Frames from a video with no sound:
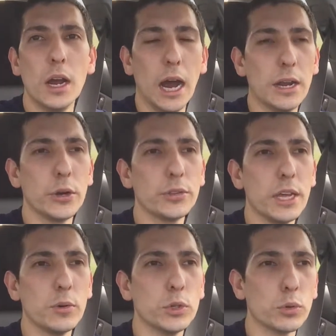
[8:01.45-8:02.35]
I heard
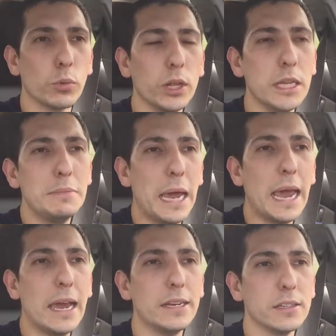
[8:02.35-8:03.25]
that it was really
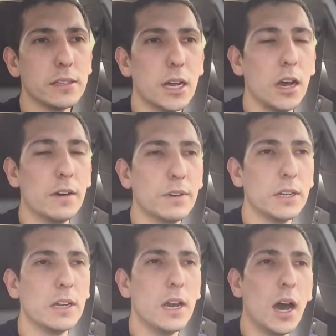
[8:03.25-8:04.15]
bad and stuff.
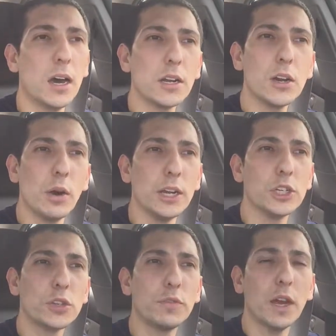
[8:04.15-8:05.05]
And I don't know, I
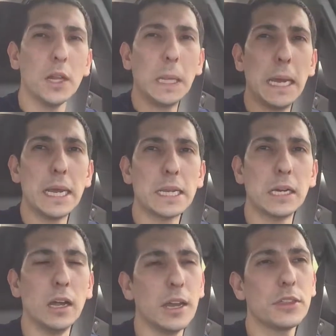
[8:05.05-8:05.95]
just felt like,
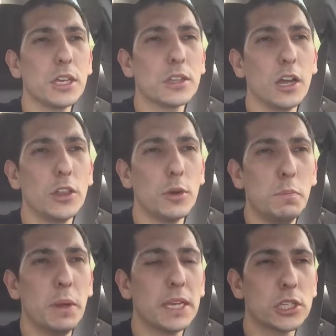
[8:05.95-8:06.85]
I think that the
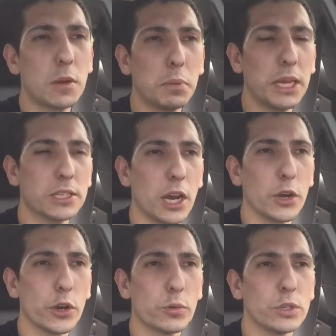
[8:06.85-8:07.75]
biggest complaints I
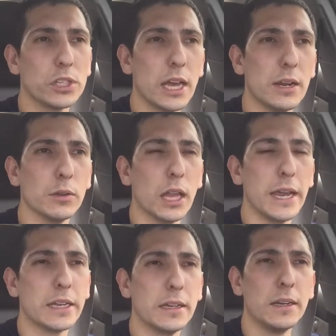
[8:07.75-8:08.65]
heard was that it,
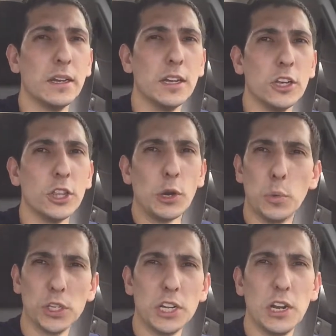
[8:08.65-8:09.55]
like, there
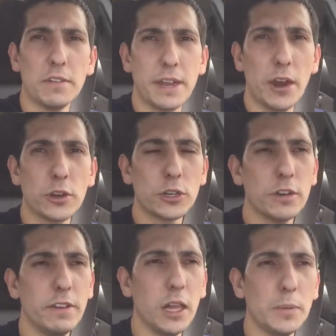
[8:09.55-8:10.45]
wasn't enough character
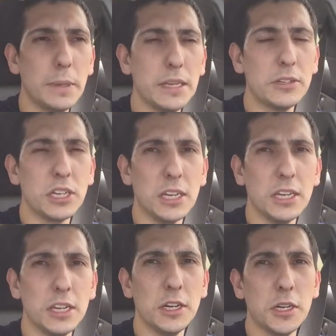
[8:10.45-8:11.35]
development
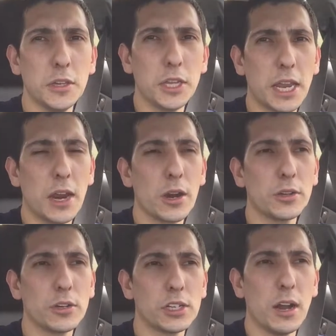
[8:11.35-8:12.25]
in the characters.